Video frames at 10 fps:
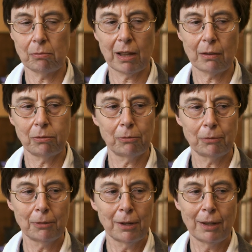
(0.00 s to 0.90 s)
I,
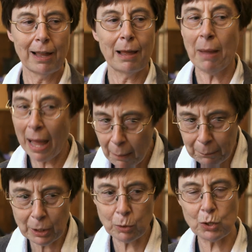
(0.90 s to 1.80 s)
I'm
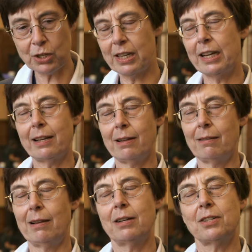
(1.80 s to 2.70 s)
happy to see
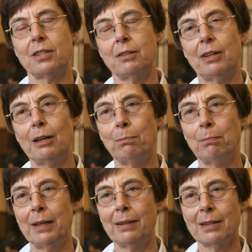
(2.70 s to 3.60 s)
that there is a
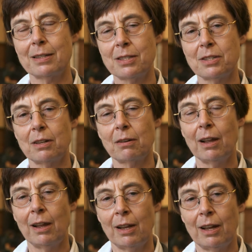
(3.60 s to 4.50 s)
development that is a,
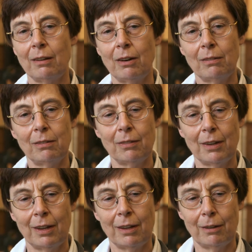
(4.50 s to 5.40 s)
a,
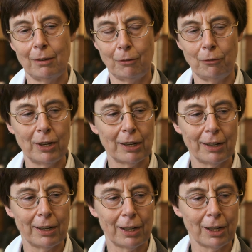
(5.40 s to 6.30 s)
a
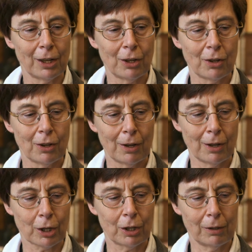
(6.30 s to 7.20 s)
very
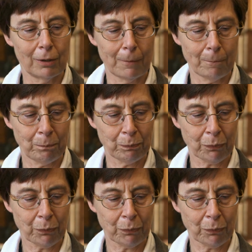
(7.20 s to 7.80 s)
um,